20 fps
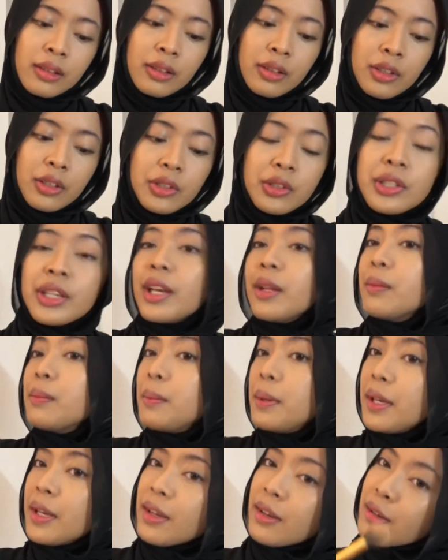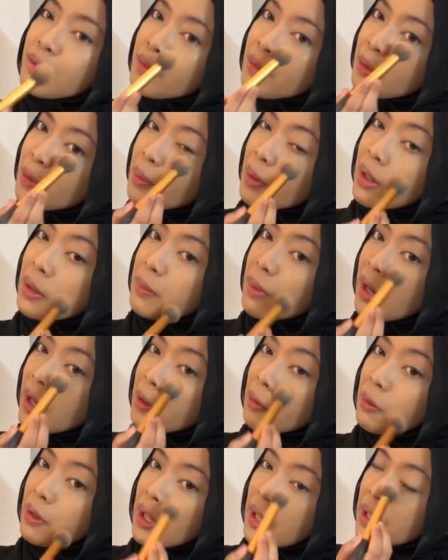You can bake if you want, but I
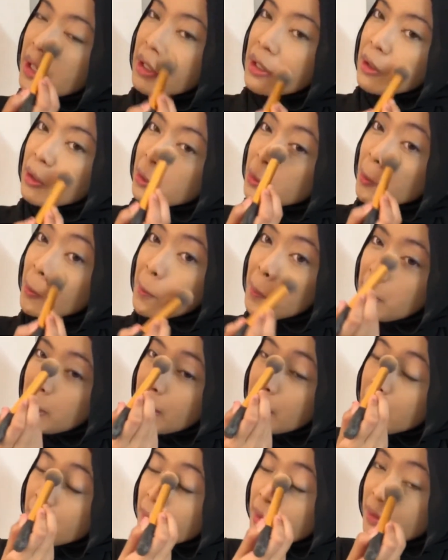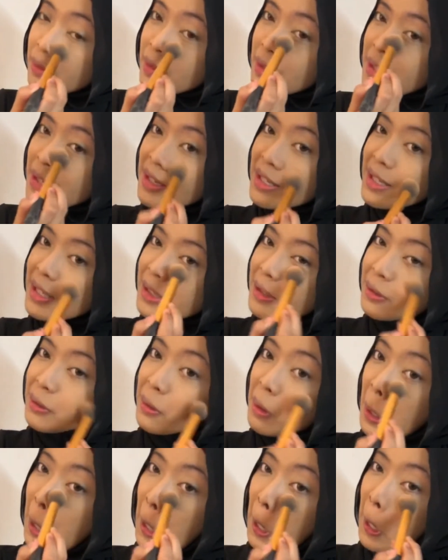don't like to bake my face, so
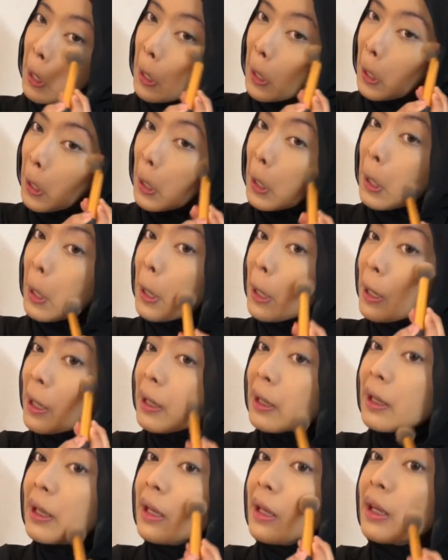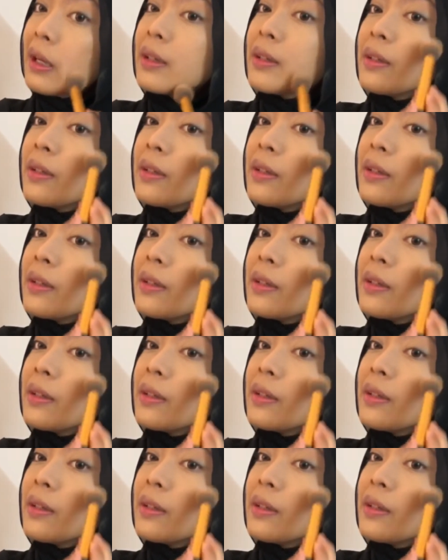yeah.